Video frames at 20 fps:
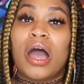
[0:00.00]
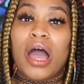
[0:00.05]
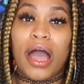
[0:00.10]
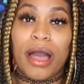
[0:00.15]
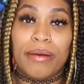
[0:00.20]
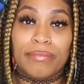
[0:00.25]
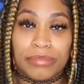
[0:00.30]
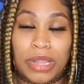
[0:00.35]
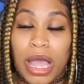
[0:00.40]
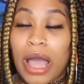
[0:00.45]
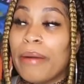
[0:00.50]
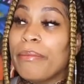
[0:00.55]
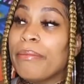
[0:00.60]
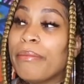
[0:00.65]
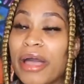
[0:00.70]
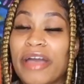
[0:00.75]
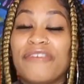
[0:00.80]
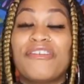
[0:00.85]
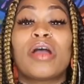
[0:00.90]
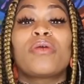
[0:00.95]
I'm
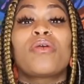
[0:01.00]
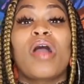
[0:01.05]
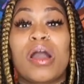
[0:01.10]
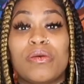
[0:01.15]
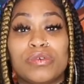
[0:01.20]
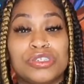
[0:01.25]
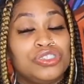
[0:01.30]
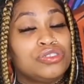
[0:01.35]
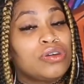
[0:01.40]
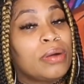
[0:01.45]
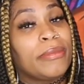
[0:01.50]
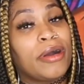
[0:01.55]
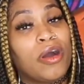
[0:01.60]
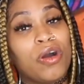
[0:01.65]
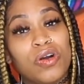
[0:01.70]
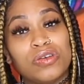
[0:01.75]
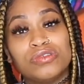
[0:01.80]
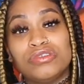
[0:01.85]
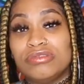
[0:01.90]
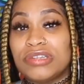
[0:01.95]
gonna
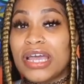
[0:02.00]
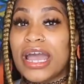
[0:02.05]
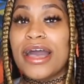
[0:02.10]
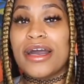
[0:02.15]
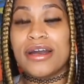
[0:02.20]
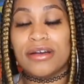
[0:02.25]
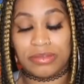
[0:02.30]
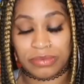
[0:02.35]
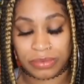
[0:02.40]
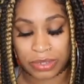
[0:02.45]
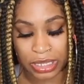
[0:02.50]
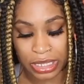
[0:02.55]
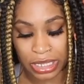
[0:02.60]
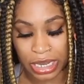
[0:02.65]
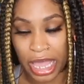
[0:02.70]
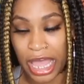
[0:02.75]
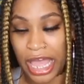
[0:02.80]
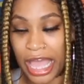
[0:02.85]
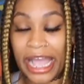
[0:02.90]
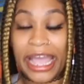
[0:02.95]
hold you down,
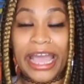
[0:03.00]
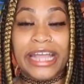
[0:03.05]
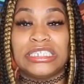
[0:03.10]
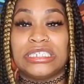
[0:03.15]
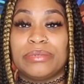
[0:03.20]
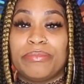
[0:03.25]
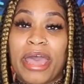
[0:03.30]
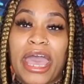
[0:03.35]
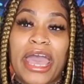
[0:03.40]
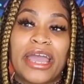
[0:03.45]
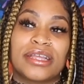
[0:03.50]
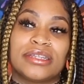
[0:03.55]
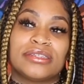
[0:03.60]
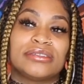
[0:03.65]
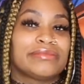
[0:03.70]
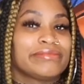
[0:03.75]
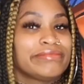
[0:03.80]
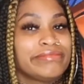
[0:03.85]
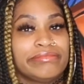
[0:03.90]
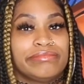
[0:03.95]
and I got your back.
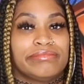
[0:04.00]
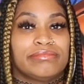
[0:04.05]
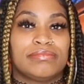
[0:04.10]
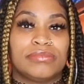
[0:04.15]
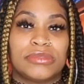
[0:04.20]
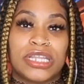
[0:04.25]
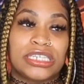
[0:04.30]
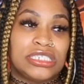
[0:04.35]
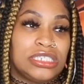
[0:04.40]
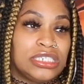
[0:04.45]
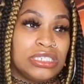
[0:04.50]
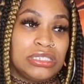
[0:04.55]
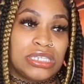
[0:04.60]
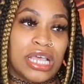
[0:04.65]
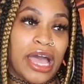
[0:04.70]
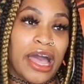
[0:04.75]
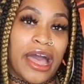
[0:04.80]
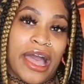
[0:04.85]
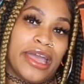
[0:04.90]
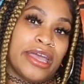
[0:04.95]
That's just
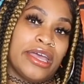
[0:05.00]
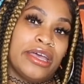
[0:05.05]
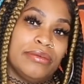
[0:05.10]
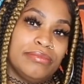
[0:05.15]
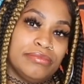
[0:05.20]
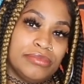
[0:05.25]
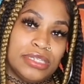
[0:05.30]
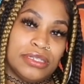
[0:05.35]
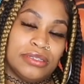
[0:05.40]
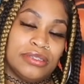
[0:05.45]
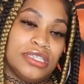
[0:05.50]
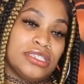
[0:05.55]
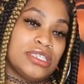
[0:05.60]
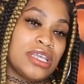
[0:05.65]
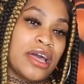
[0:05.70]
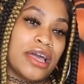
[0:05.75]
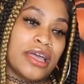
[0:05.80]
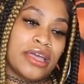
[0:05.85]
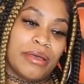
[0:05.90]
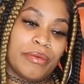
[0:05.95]
how I am. That's
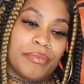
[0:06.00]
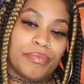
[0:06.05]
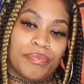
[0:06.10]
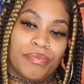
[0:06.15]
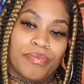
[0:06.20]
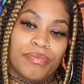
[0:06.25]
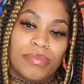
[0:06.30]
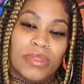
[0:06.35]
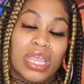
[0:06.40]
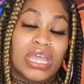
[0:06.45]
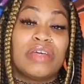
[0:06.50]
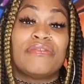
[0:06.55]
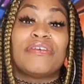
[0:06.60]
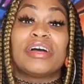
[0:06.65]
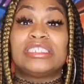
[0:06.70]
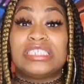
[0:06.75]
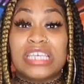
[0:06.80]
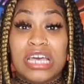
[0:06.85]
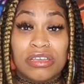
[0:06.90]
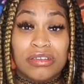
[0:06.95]
how I am. And if
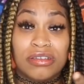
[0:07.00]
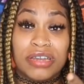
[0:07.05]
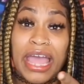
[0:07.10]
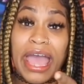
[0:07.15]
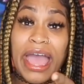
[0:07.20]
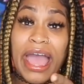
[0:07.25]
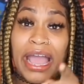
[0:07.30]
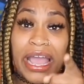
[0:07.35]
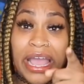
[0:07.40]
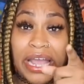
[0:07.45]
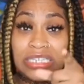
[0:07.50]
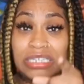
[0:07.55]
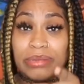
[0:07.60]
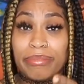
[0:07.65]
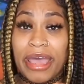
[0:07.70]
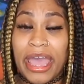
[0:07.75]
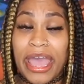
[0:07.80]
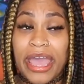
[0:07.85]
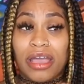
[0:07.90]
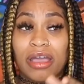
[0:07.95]
I tell you that I got your
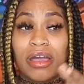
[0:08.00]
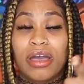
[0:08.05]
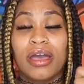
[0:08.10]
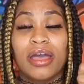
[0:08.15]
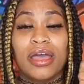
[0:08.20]
back